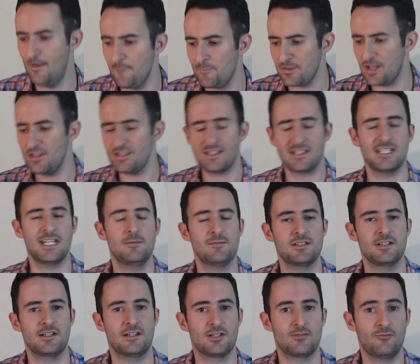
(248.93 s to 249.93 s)
I think
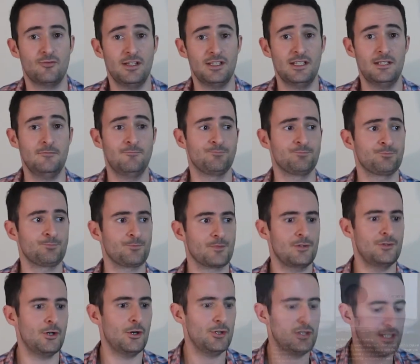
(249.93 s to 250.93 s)
Samsung has really
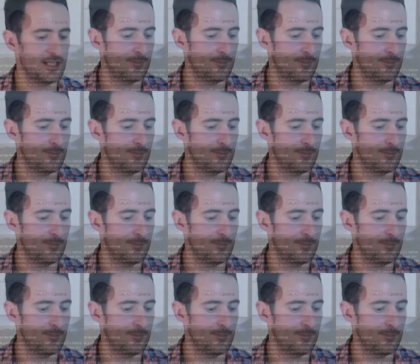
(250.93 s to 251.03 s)
noticed